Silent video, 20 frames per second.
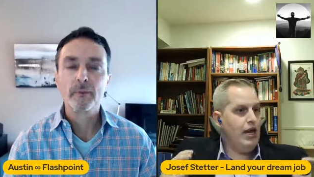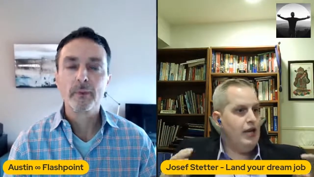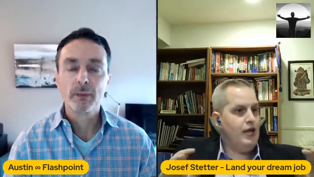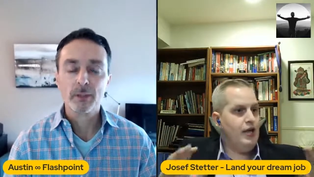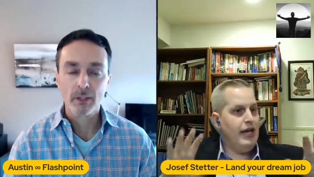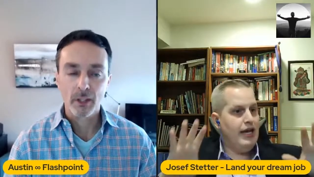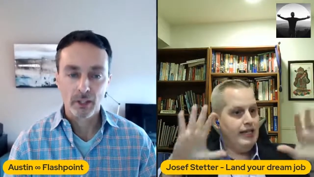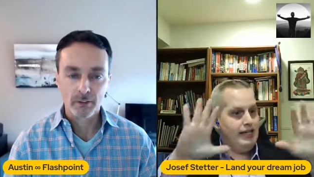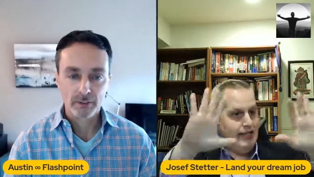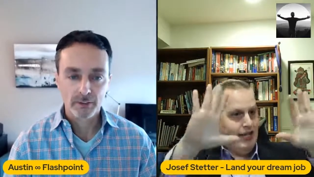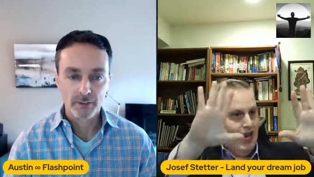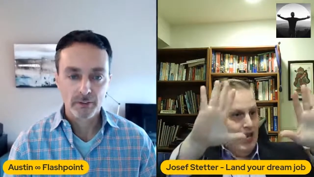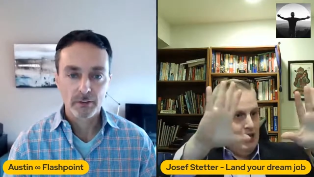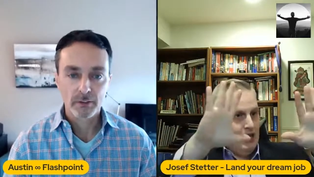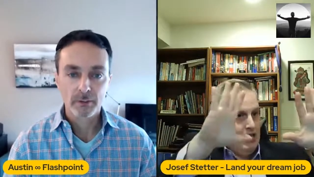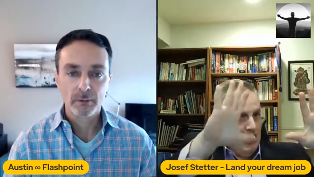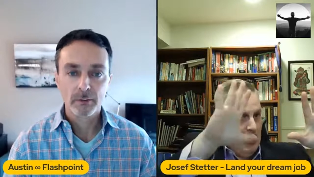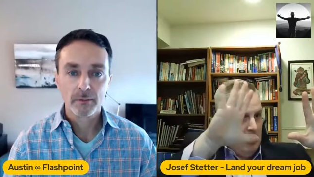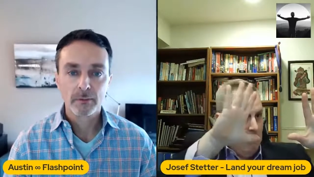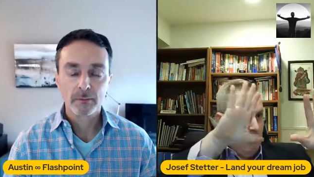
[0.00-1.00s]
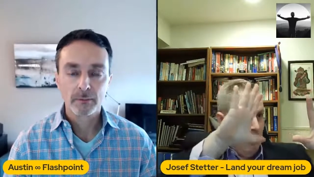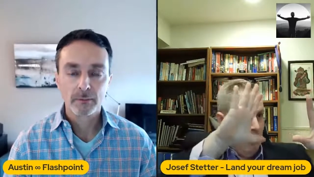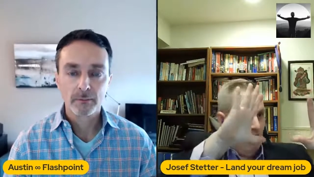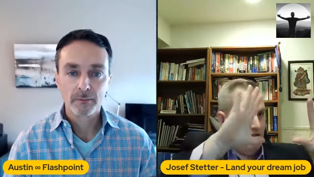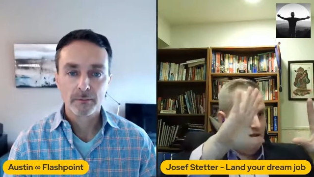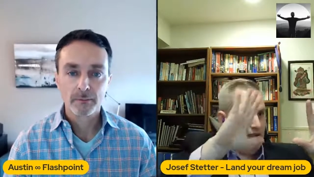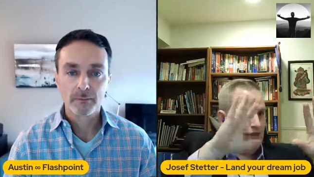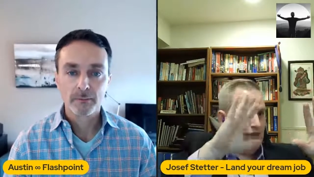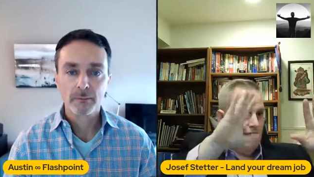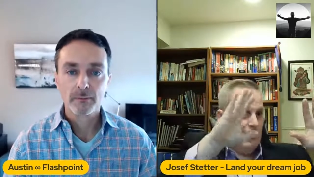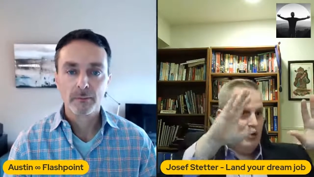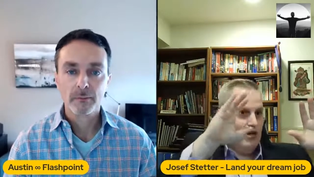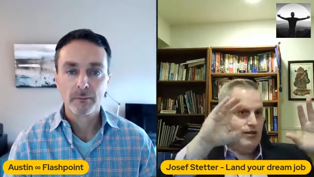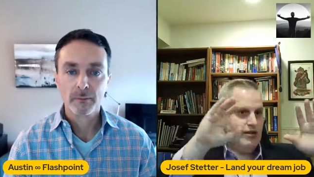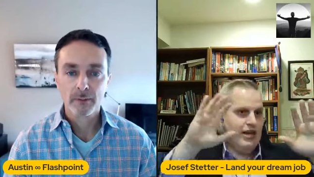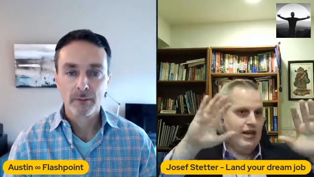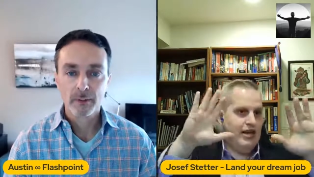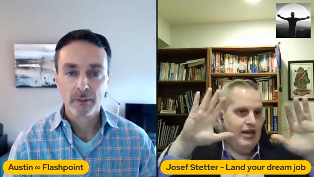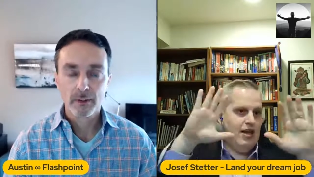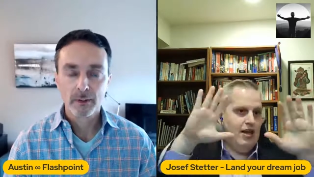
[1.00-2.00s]
Speaker 1: And you yeah. get 10 emails,
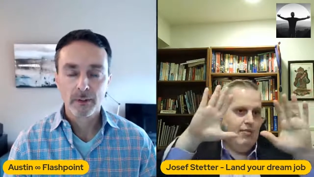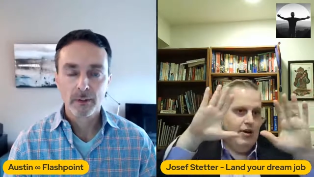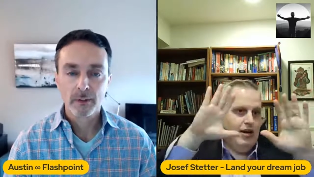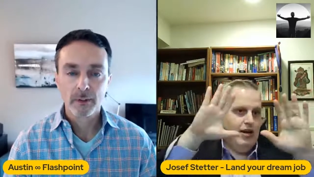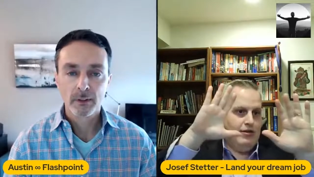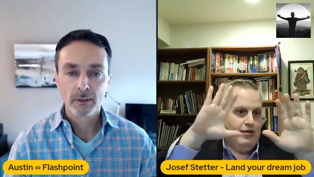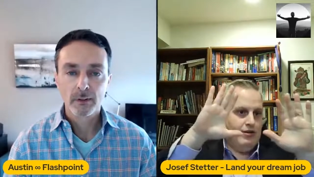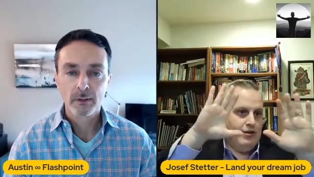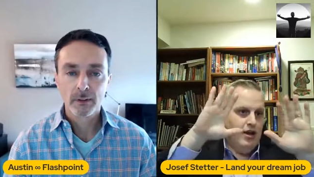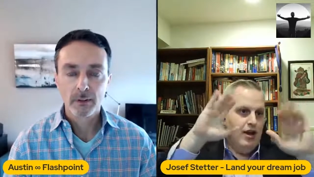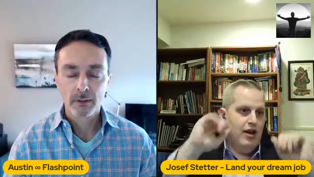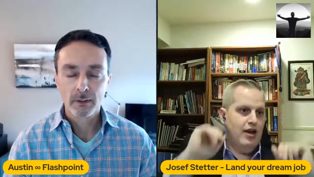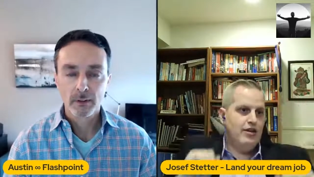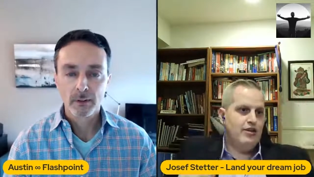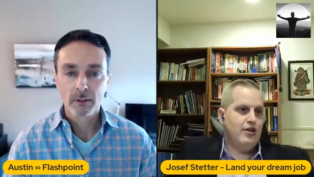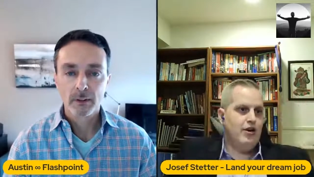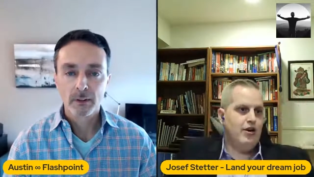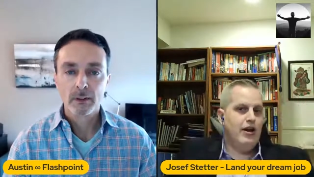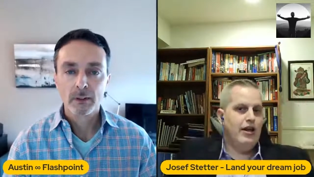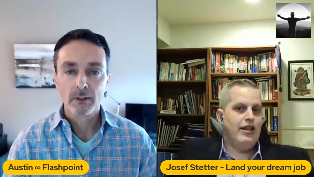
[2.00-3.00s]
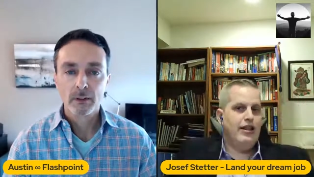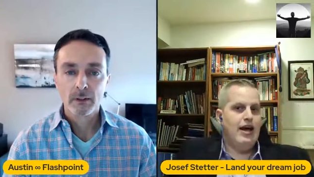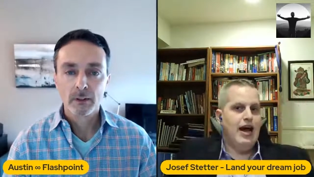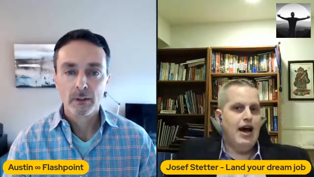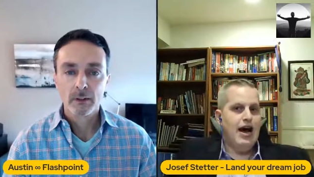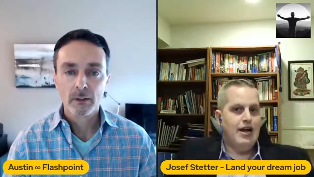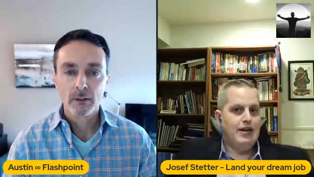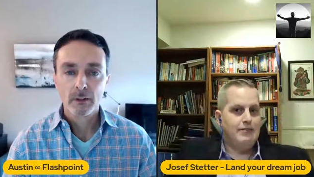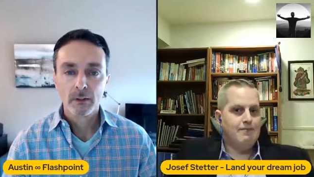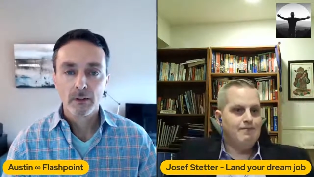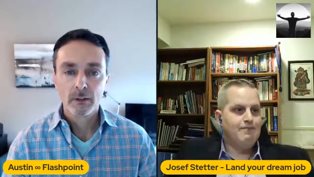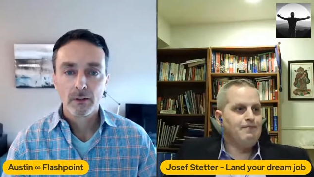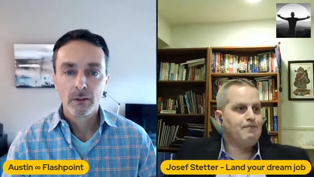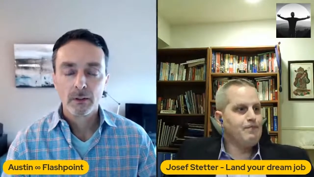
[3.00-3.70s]
uh, 10 emails, sorry, that